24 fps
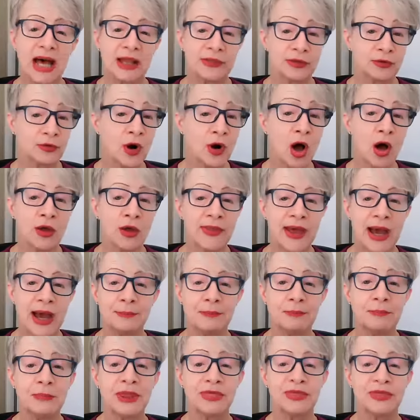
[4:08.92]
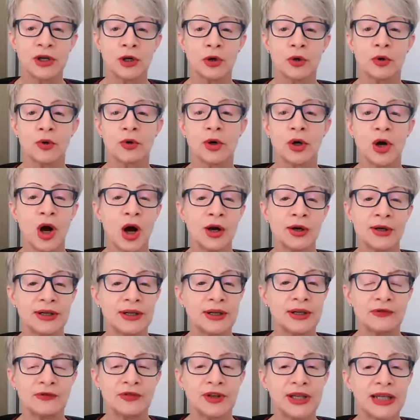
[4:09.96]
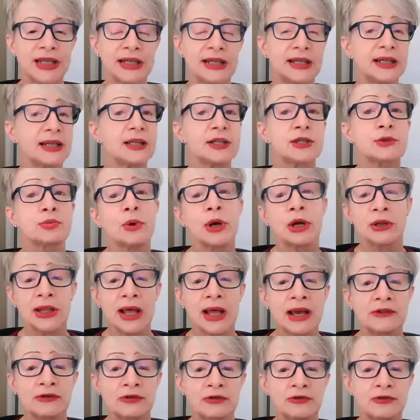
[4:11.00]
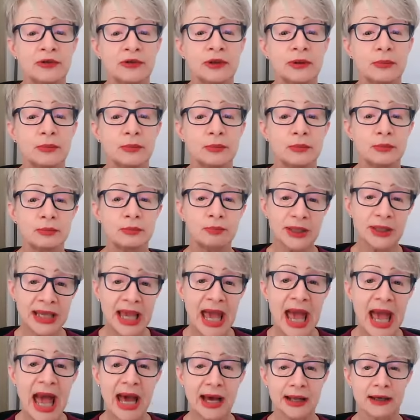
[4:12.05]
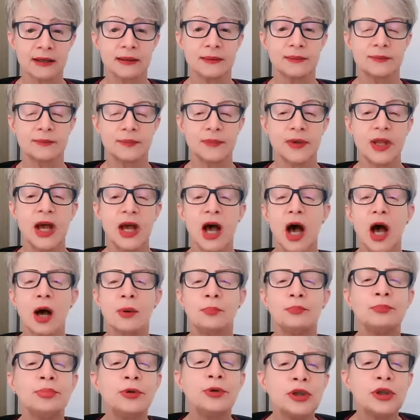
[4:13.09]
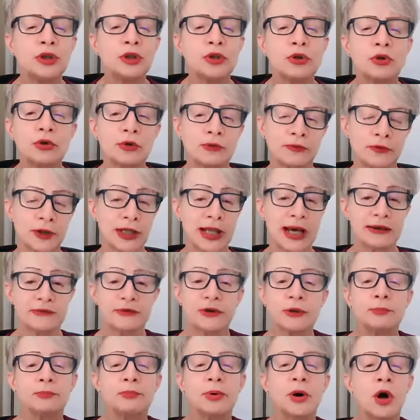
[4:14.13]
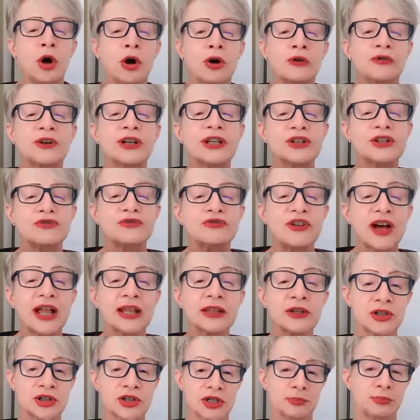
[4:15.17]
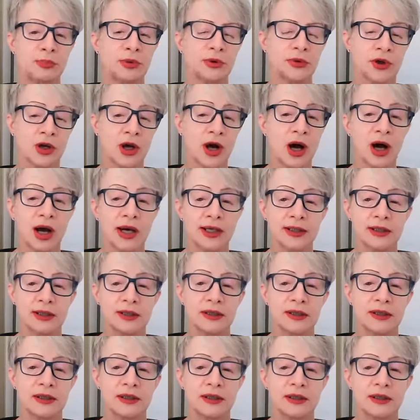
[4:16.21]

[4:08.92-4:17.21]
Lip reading: After all, that mythical Garden of Eden is where life began, a beautiful life in perfect fellowship with God.